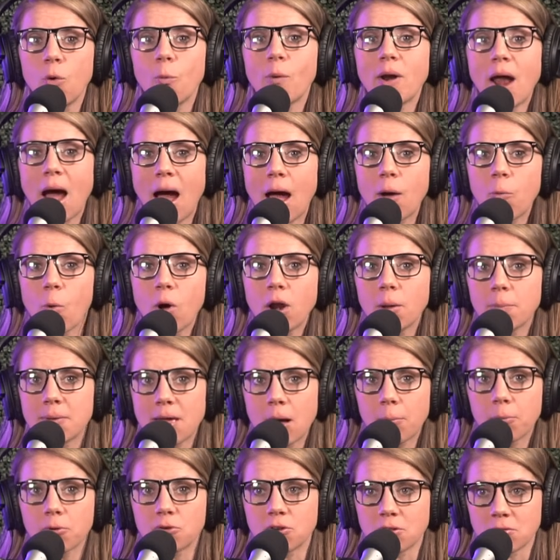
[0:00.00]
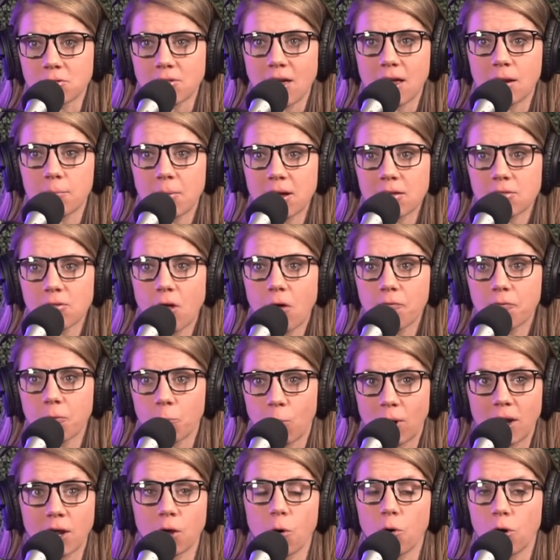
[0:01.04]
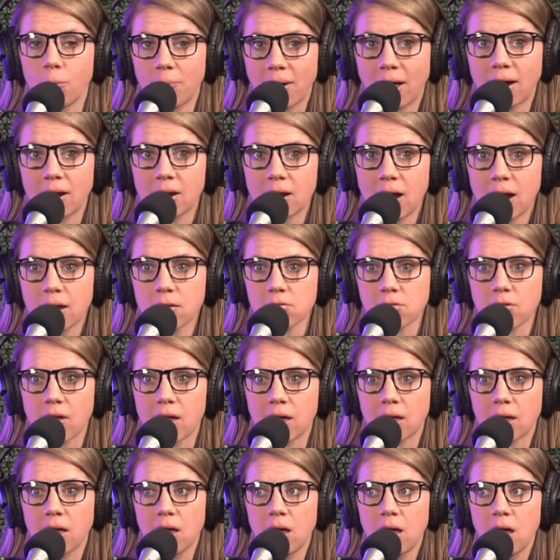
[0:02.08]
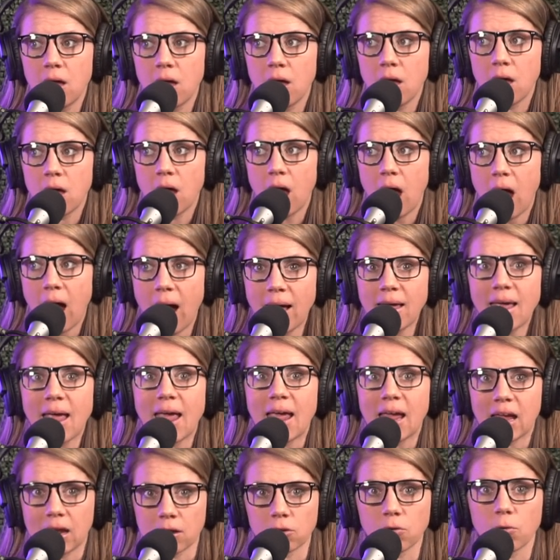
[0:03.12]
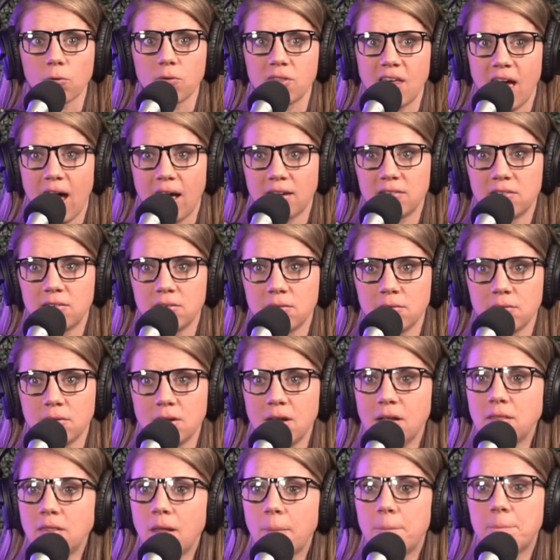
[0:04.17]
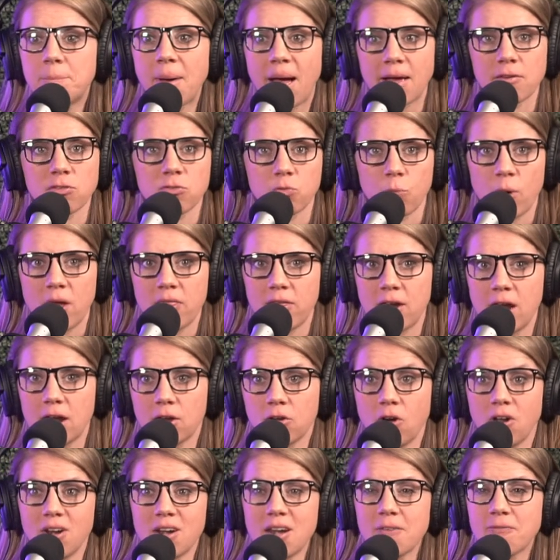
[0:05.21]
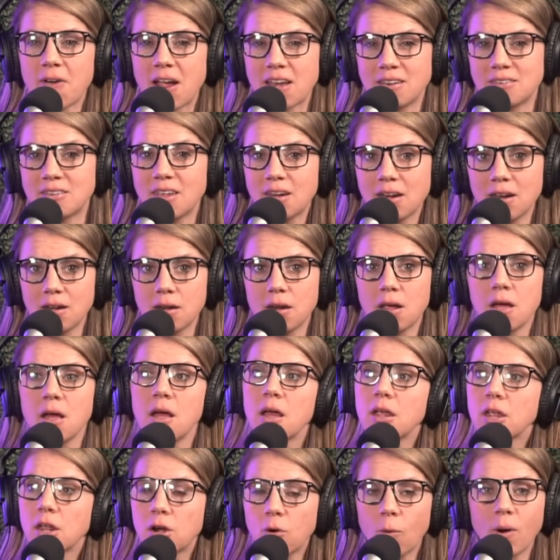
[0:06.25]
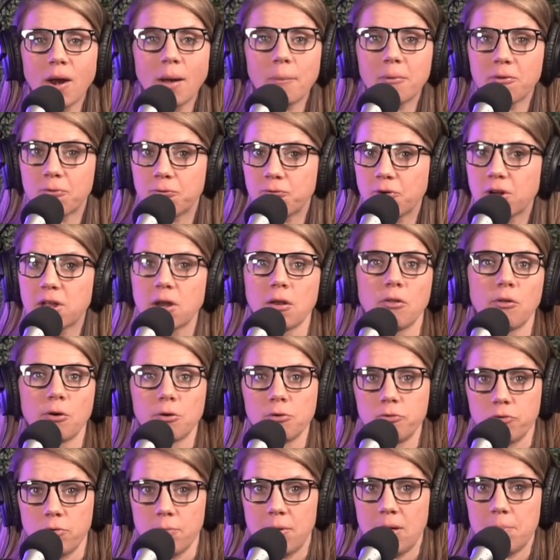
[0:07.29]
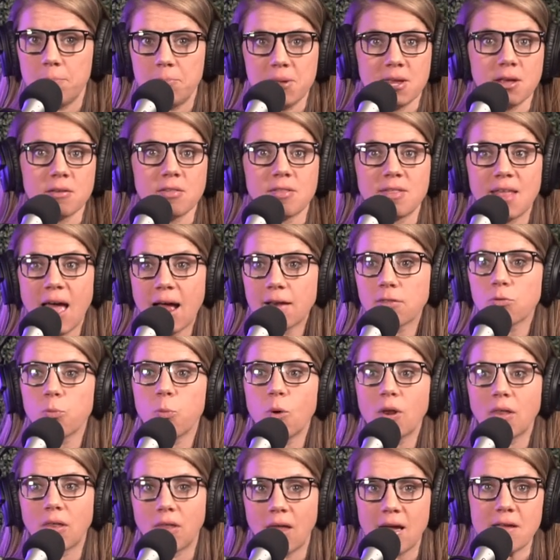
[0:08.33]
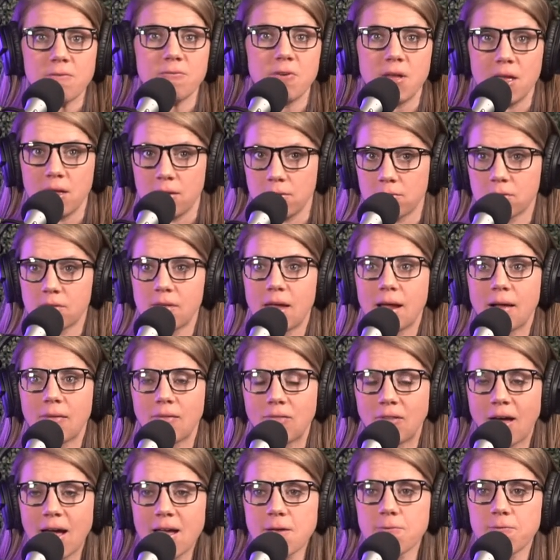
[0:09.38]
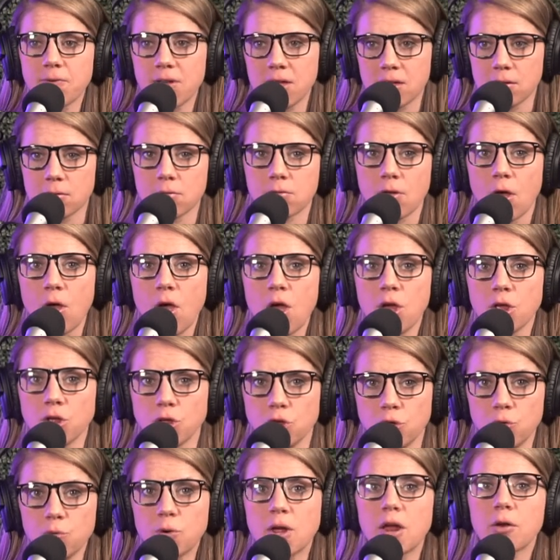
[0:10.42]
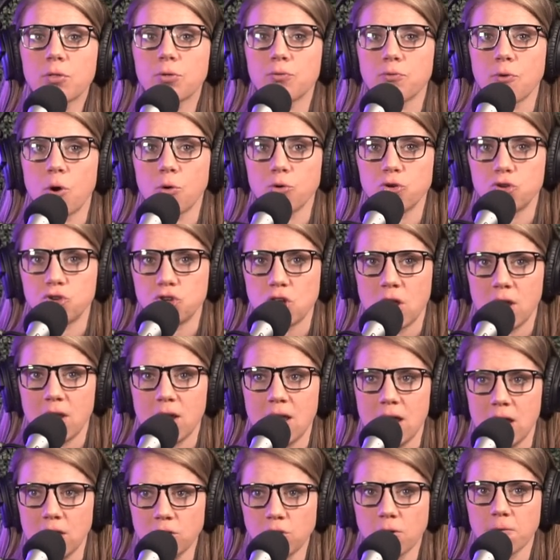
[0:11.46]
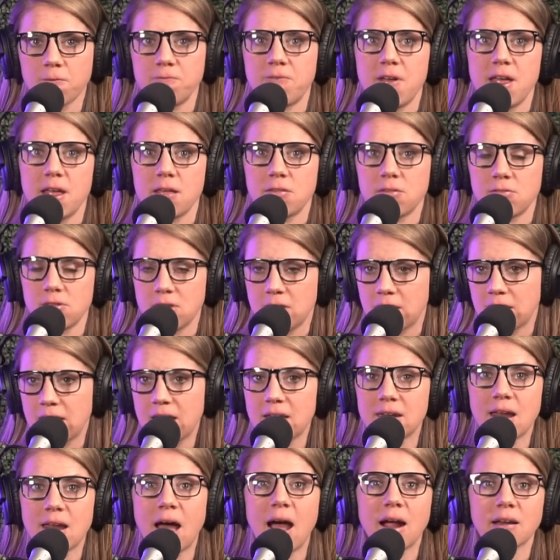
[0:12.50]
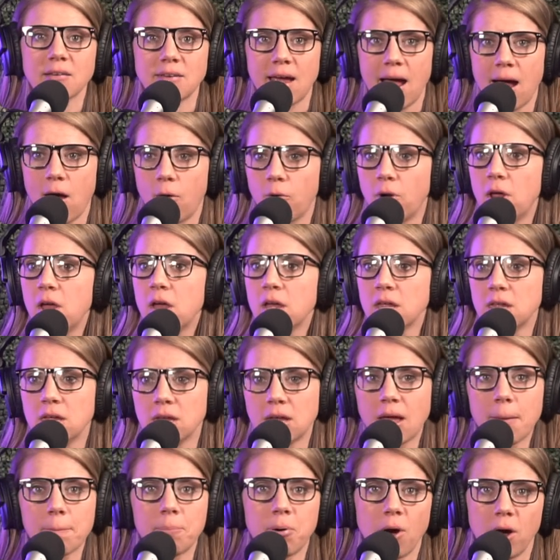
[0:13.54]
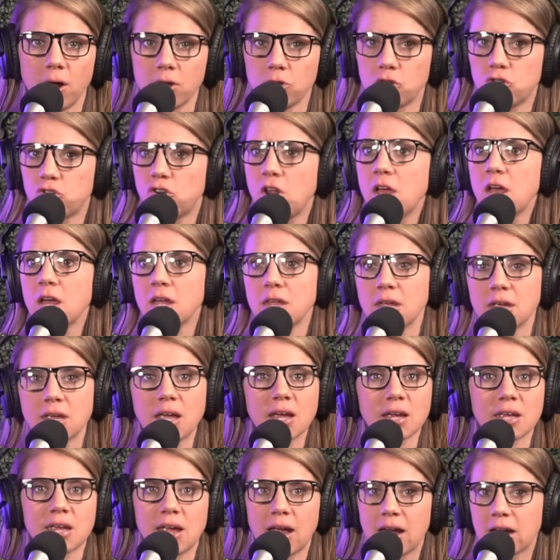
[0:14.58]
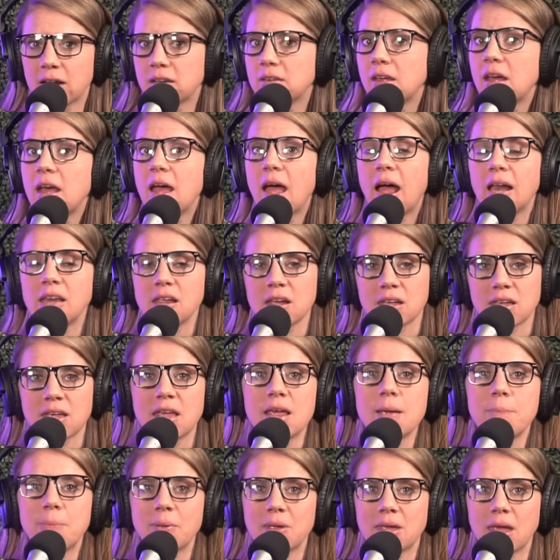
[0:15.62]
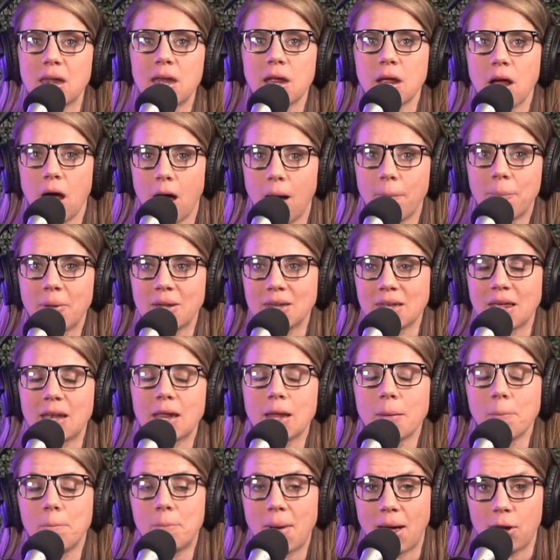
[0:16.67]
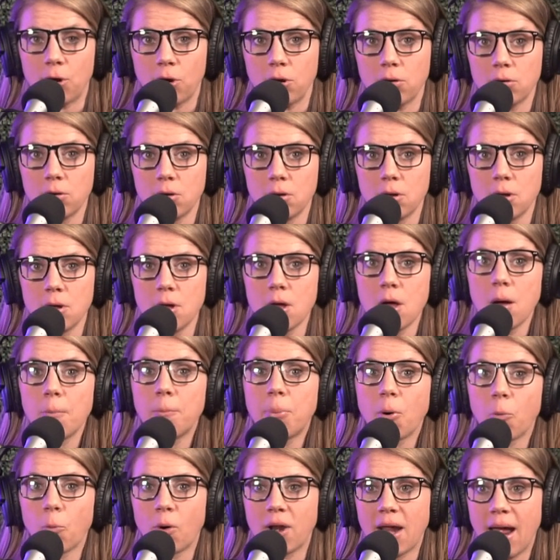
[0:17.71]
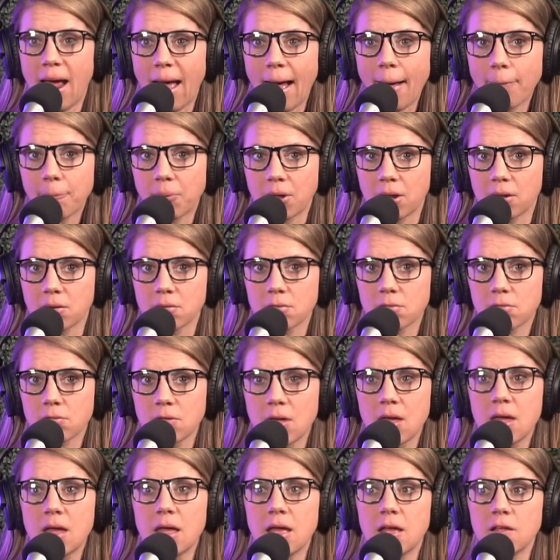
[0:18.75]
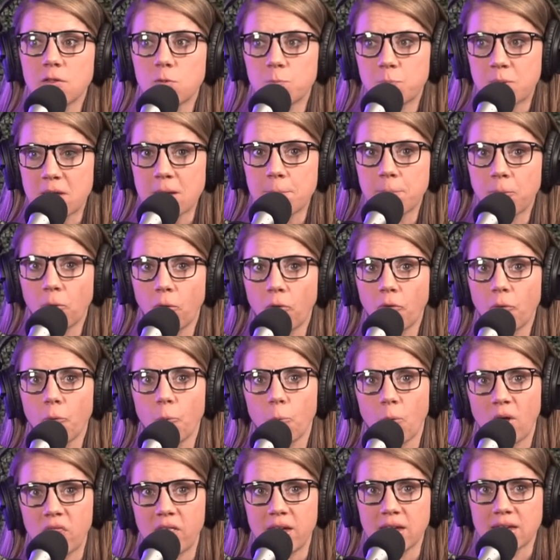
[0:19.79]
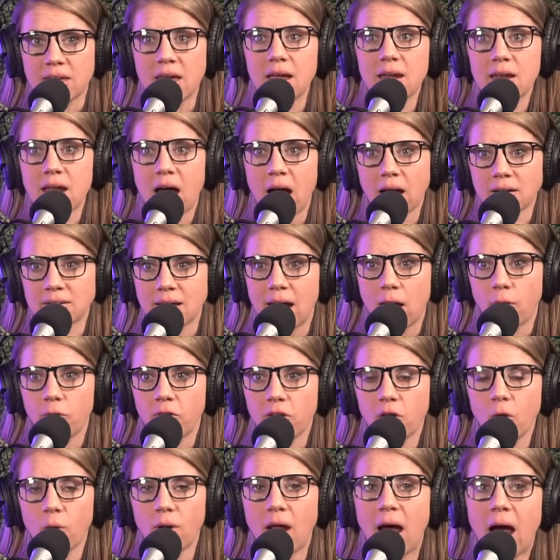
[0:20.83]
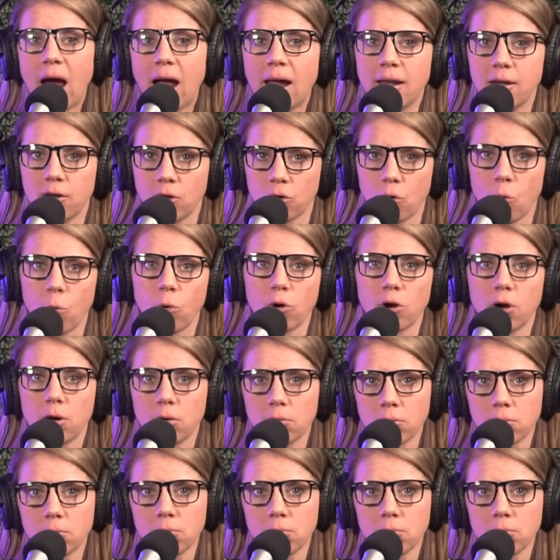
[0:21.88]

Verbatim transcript: what I want to be able to say to myself when I go to bed at night is like, I handled that in the best way that I could. And if I didn't, you know what? I'm going to frickin' learn from it, because that's what life is. Like life is, you get thrown shit in your face, you get knocked down, you get punched, you get kicked, and you keep getting up and getting better. But what happens is people, when they get knocked down, they go and hide in a corner